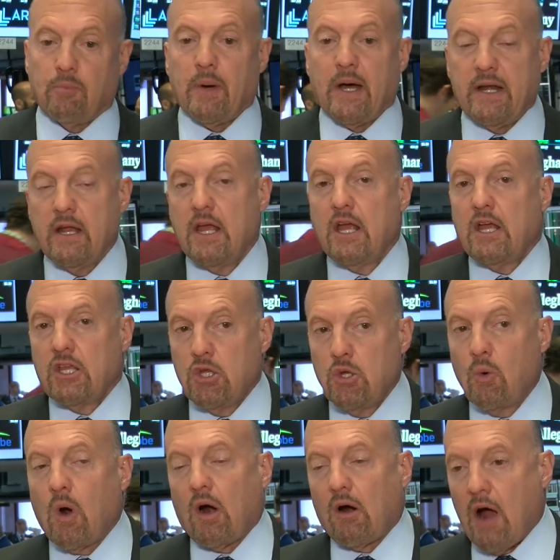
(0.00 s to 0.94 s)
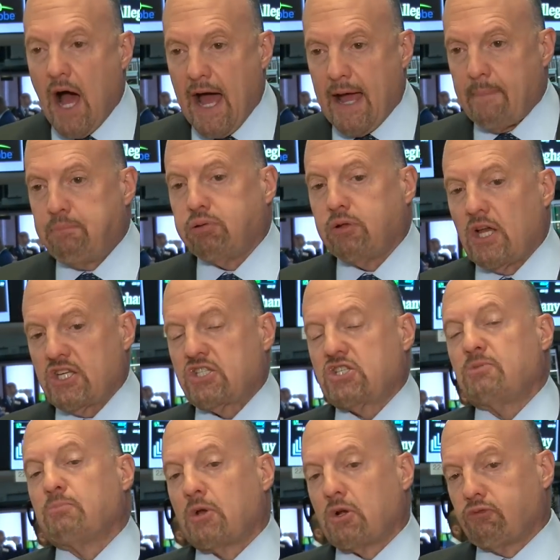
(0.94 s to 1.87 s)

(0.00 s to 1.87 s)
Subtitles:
But URI plus some